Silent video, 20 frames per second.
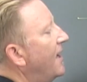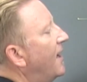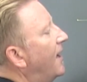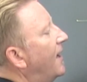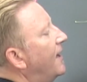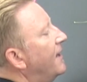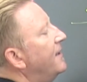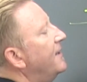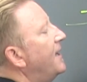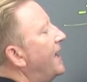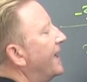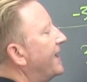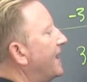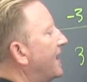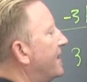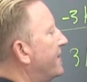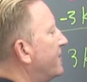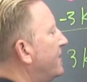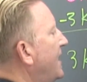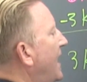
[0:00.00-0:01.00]
Uh, I
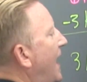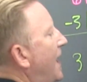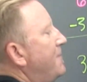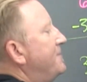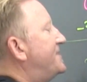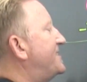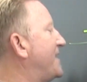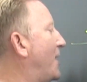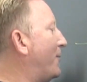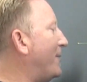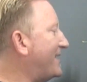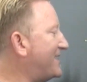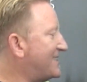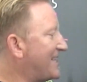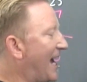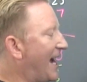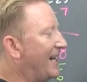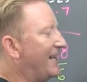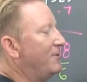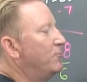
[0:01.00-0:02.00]
gotta look. I'm so
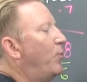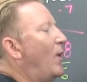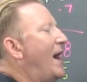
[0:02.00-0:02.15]
excited.